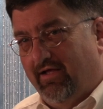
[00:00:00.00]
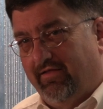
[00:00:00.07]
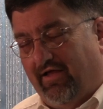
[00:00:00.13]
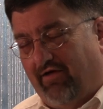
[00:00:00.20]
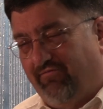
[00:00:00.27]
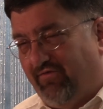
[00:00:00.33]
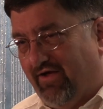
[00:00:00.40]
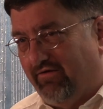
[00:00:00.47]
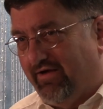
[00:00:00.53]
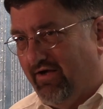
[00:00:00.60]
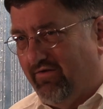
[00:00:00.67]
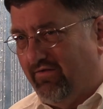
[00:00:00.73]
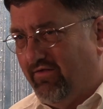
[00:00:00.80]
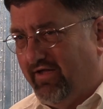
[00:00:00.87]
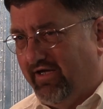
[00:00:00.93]
I found
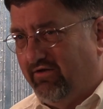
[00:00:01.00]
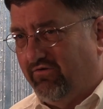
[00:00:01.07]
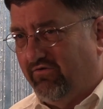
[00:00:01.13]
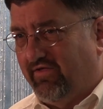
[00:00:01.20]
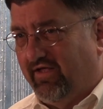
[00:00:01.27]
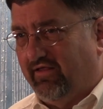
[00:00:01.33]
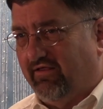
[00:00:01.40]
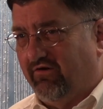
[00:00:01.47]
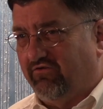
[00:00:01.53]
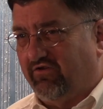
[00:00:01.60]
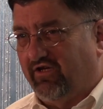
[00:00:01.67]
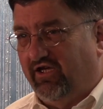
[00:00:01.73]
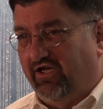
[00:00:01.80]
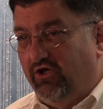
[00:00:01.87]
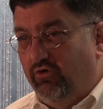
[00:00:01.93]
out later that there's
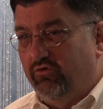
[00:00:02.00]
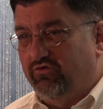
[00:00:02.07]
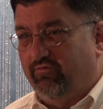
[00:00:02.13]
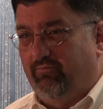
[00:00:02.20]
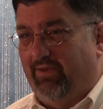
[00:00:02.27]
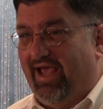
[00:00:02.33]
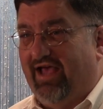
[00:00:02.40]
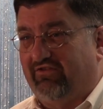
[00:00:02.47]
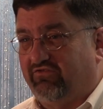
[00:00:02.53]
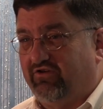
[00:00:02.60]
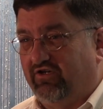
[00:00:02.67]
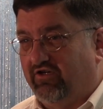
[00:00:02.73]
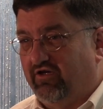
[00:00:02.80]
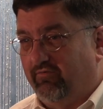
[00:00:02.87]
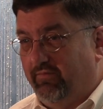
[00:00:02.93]
a huge Basque
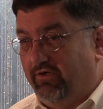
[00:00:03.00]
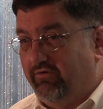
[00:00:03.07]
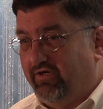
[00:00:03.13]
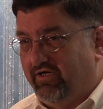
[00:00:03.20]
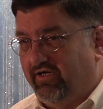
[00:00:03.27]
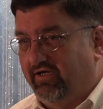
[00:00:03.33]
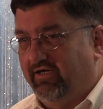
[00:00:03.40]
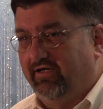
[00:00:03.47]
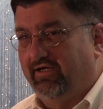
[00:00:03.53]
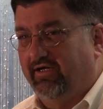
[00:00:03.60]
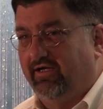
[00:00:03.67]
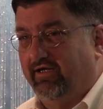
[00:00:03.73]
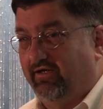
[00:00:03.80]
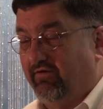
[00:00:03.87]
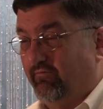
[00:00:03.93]
community
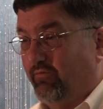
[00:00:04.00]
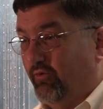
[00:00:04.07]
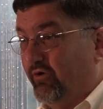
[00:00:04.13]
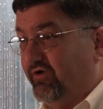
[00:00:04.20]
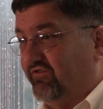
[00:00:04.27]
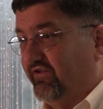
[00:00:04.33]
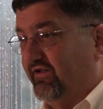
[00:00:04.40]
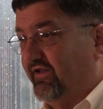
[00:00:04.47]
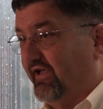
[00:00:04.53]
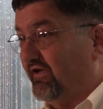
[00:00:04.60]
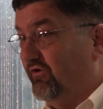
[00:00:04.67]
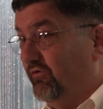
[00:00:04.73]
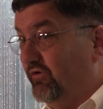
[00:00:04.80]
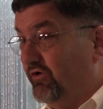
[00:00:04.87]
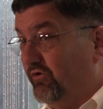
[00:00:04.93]
in Boise. Like,
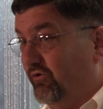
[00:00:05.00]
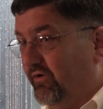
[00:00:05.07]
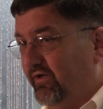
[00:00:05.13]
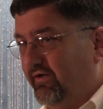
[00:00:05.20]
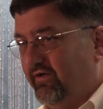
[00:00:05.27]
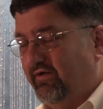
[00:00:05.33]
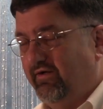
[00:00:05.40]
who knew?